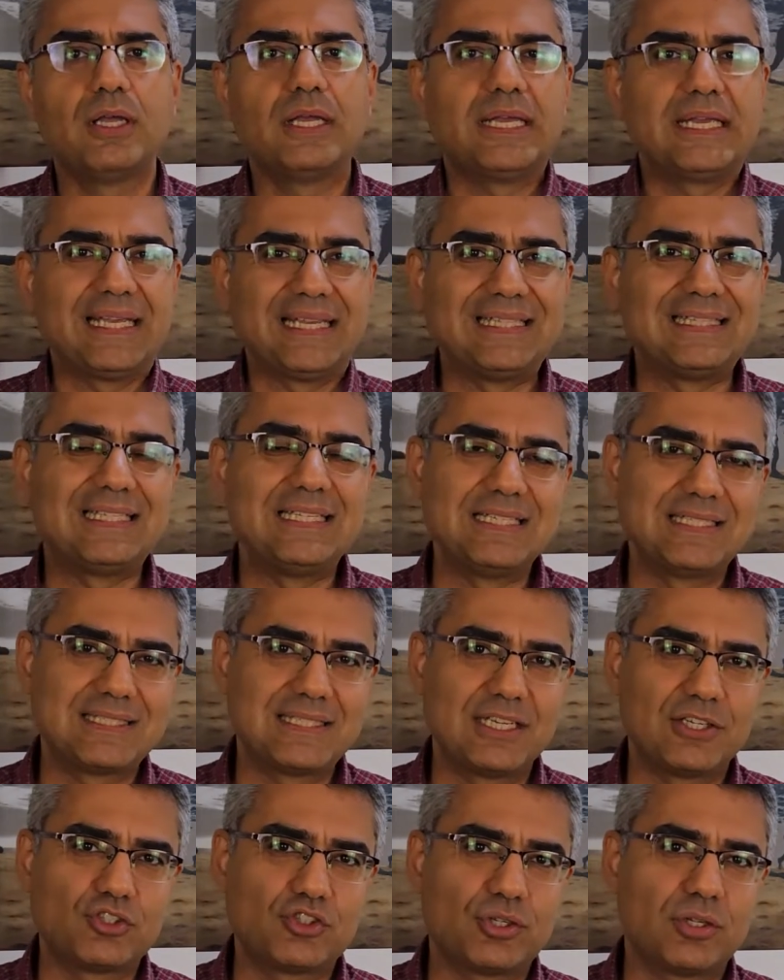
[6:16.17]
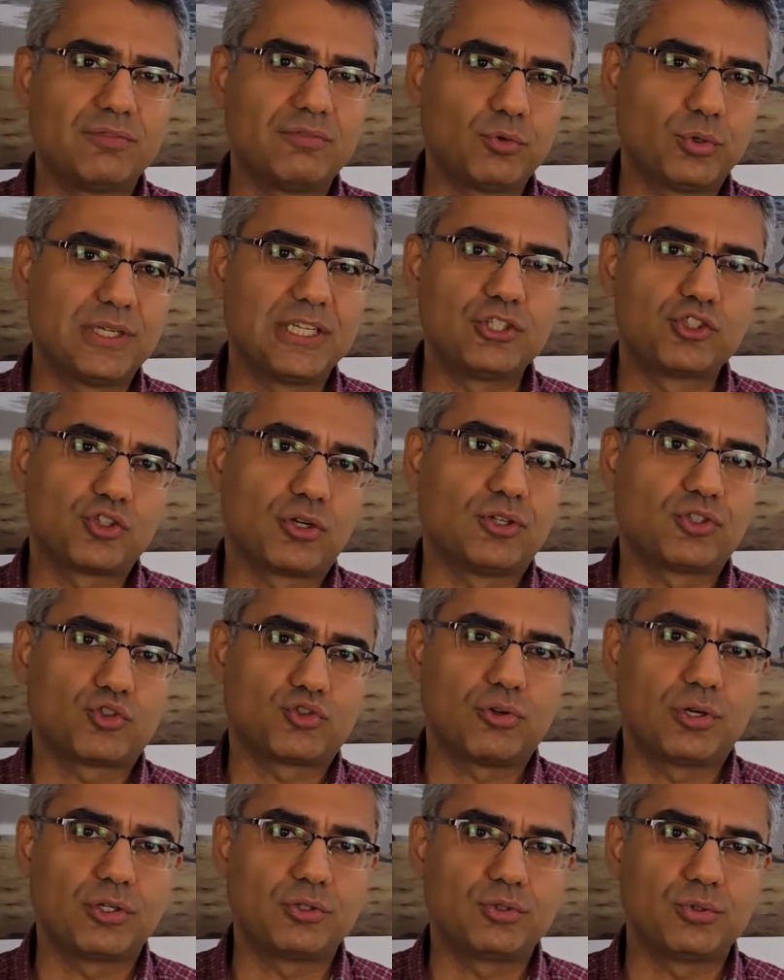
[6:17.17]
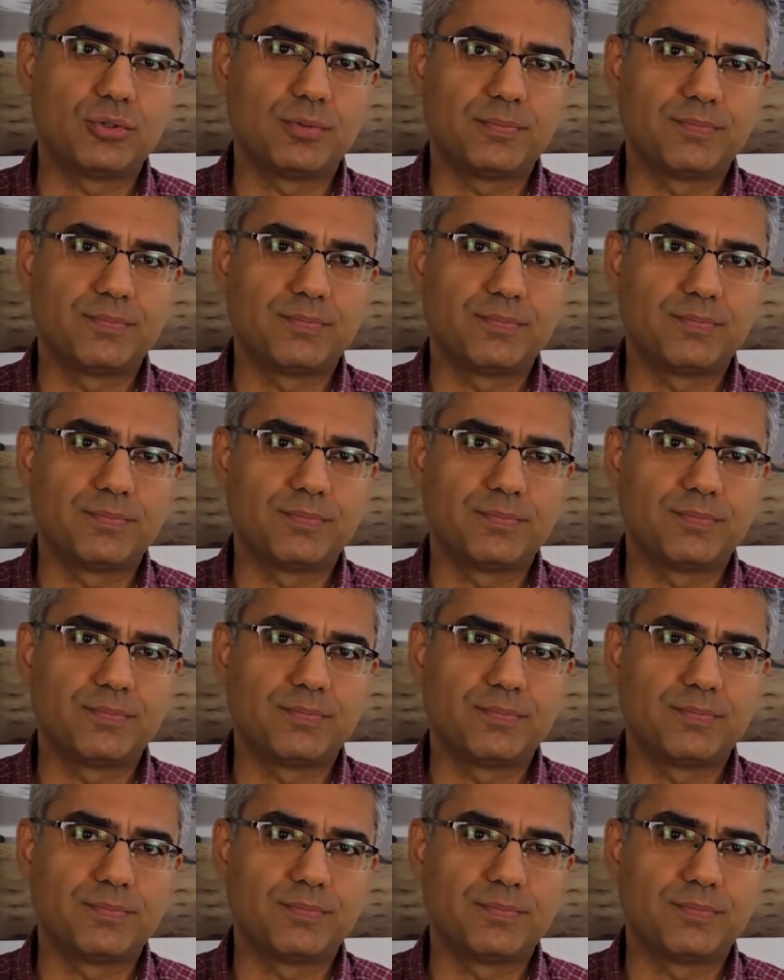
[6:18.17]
in this section for each construct too.